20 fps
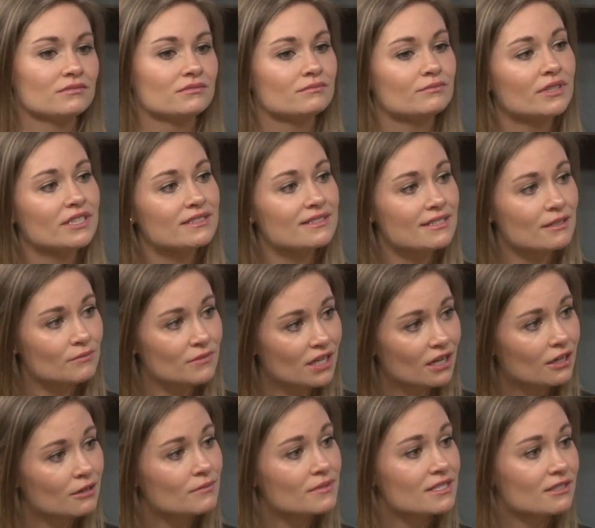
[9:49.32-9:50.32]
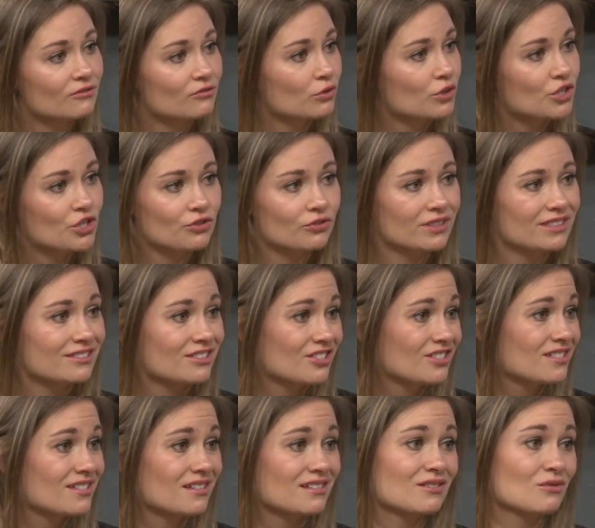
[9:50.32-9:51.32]
But sometimes, unfortunately, it
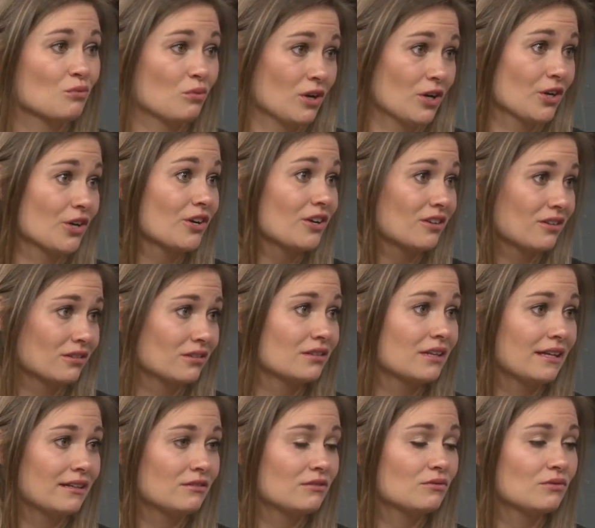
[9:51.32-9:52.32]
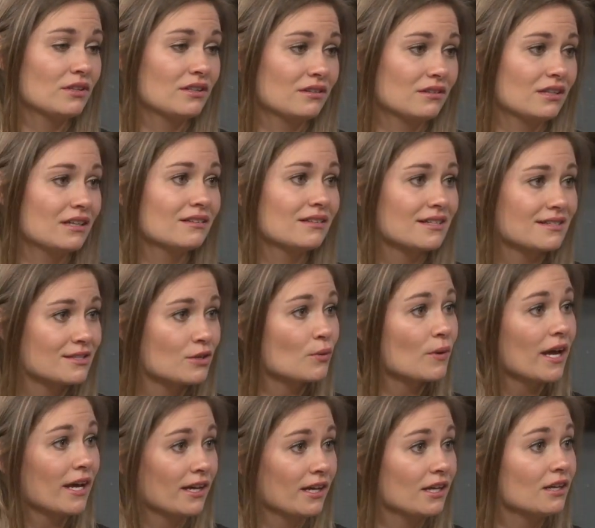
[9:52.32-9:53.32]
just doesn't work. And that's
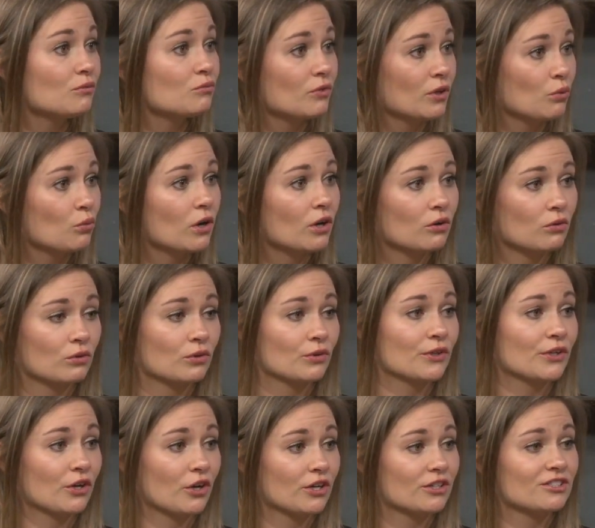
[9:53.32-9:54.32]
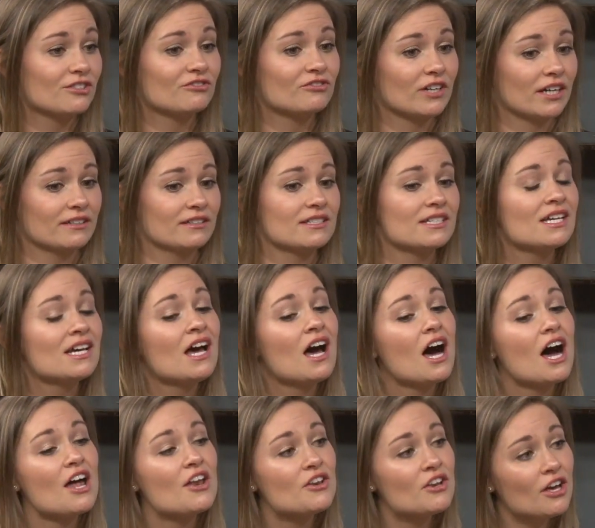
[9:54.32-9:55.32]
okay, and we work really hard to find
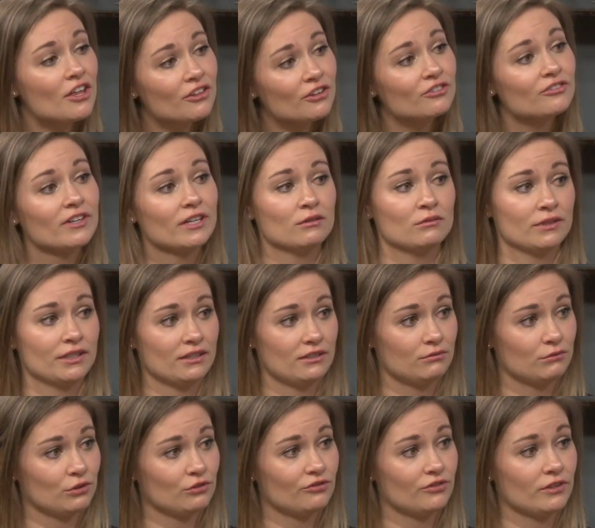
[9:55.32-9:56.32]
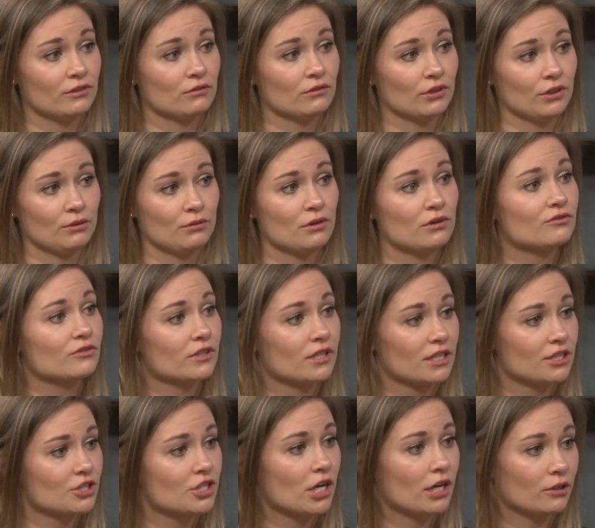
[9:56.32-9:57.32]
another family that will fit really well for
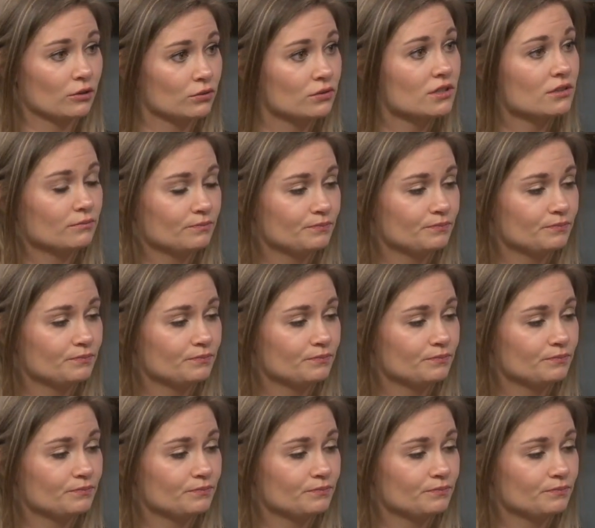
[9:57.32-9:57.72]
that child.